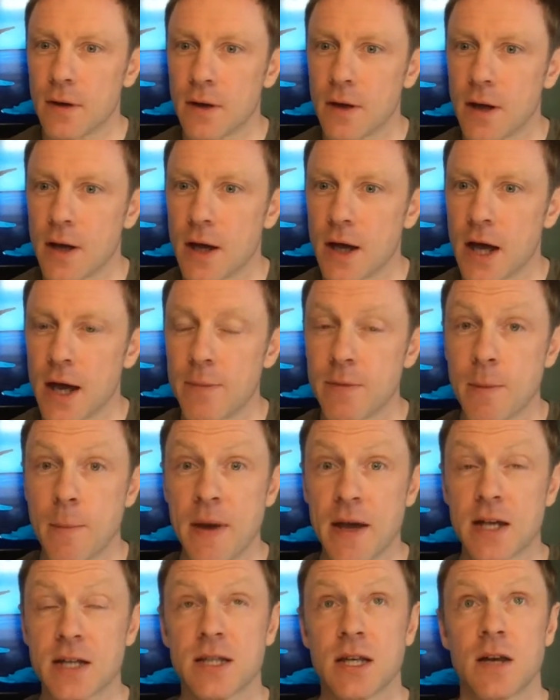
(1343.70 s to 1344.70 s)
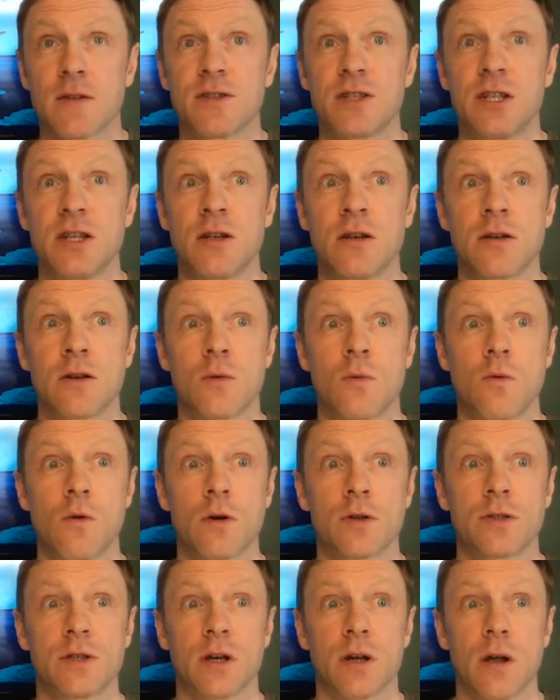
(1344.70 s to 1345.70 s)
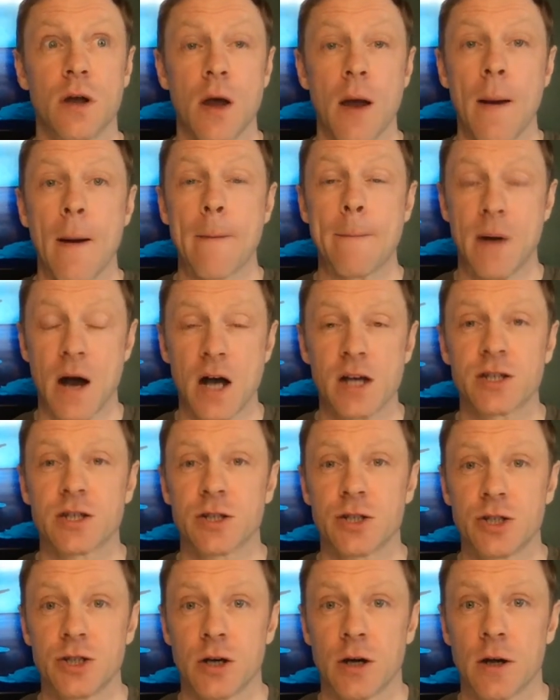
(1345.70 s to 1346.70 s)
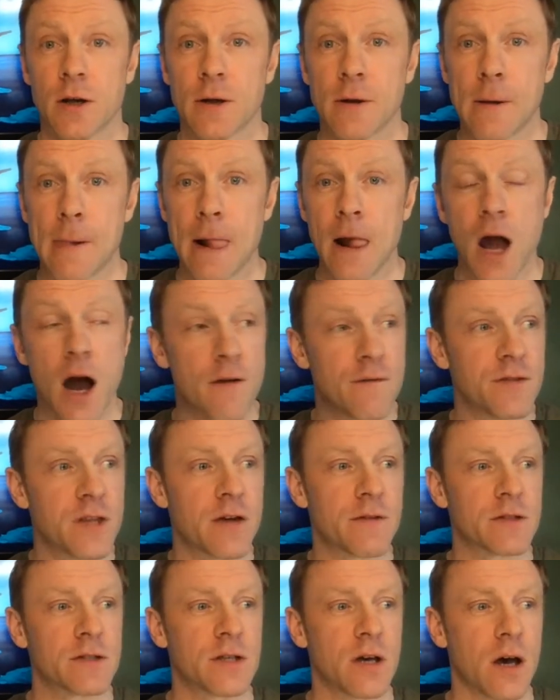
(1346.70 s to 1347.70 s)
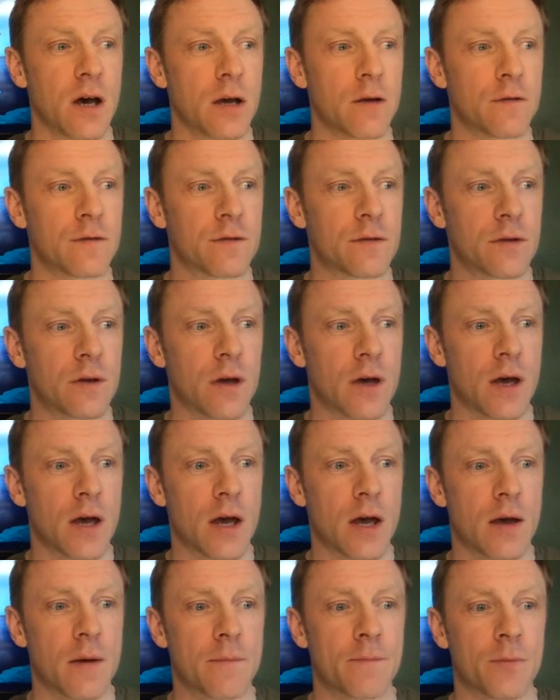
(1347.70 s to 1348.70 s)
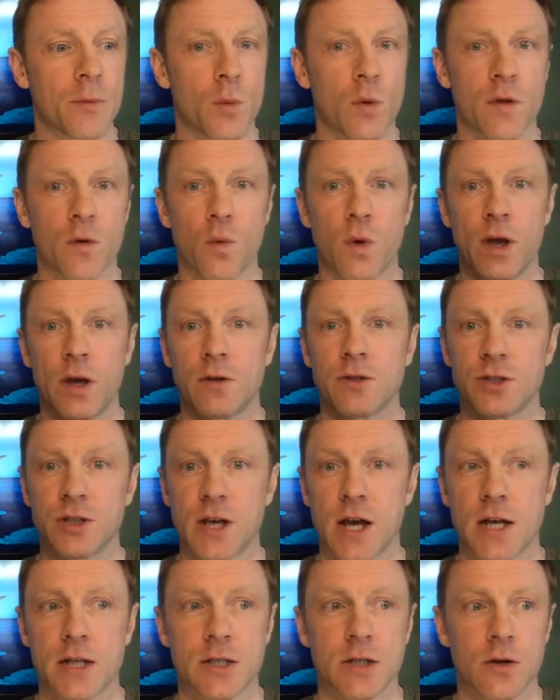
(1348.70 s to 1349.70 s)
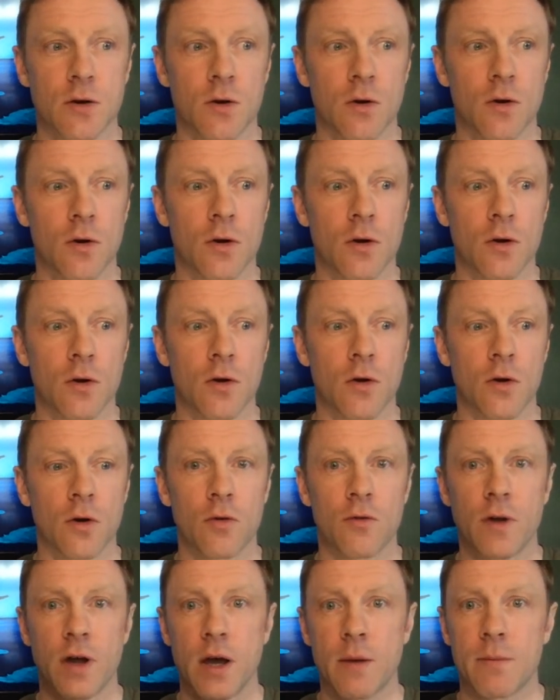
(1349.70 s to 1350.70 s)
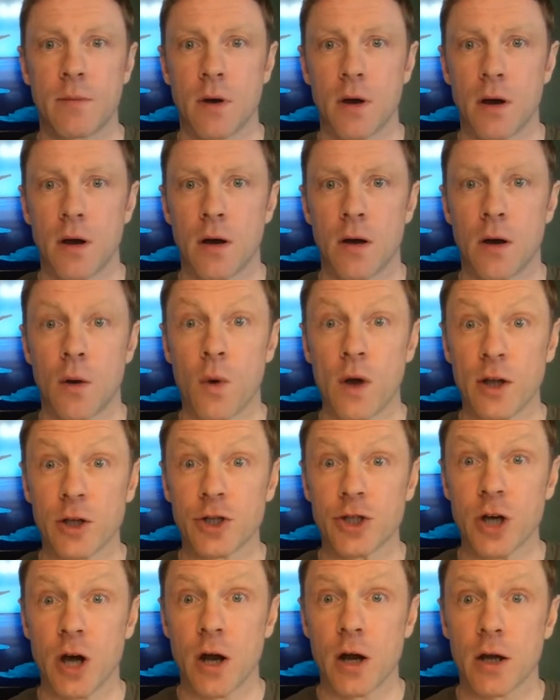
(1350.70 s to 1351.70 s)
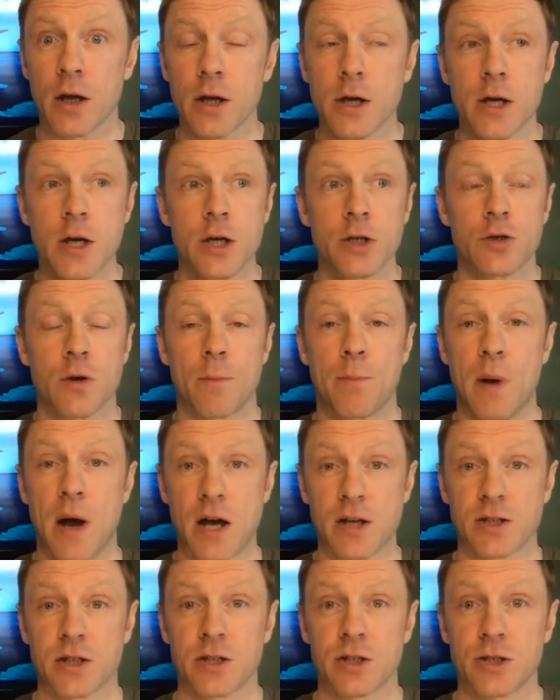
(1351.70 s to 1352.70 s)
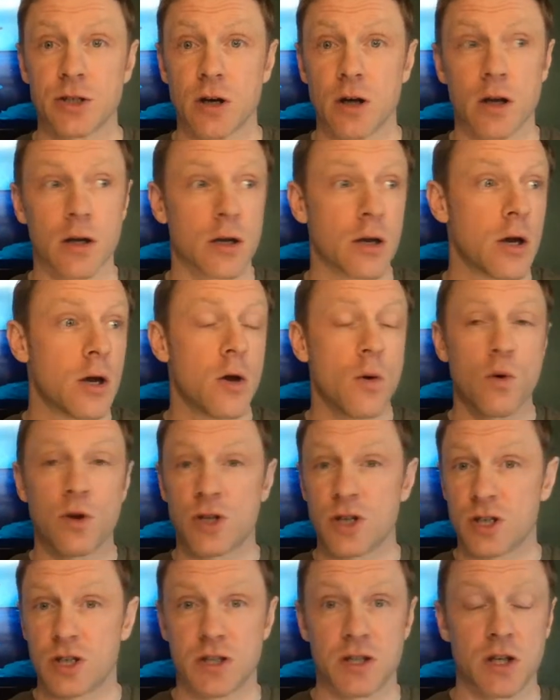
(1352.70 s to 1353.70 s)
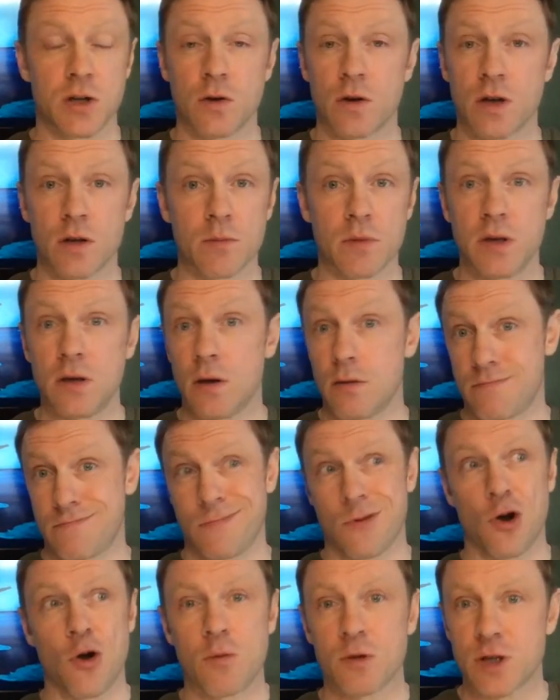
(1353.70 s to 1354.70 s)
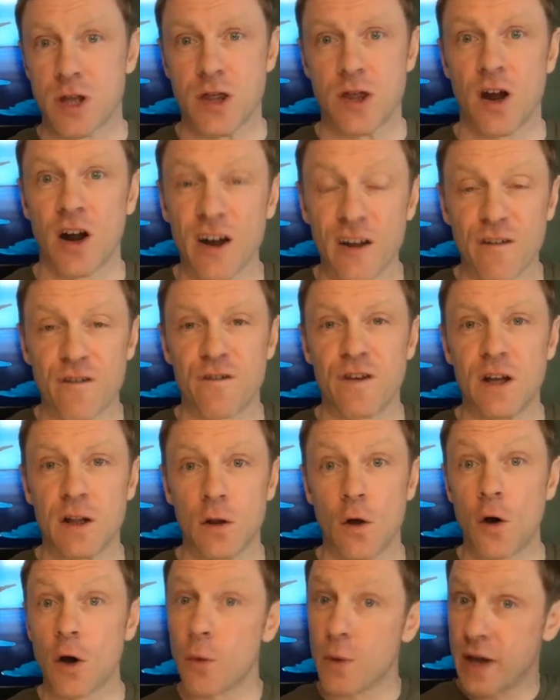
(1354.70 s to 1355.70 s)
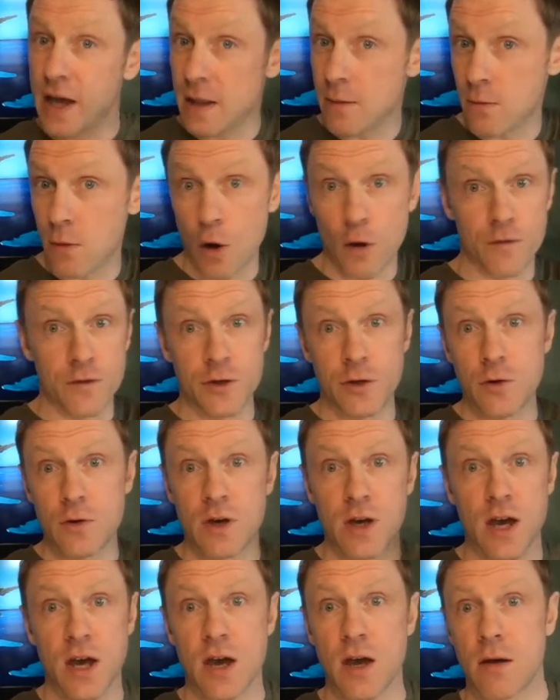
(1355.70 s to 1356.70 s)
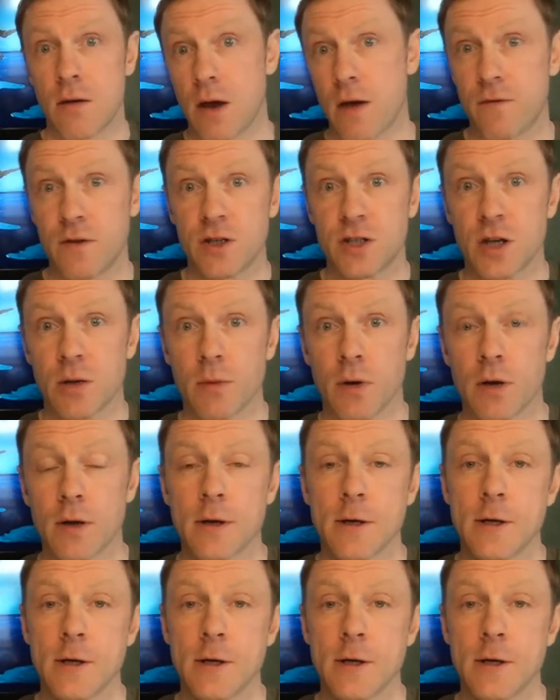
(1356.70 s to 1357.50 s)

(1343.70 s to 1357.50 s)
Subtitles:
Biggest thing I've seen underwater, a basking shark. I've never dived with whales yet or a whale shark. So a basking shark, which is, you know, can be almost 30 feet long. We get them off the UK every summer.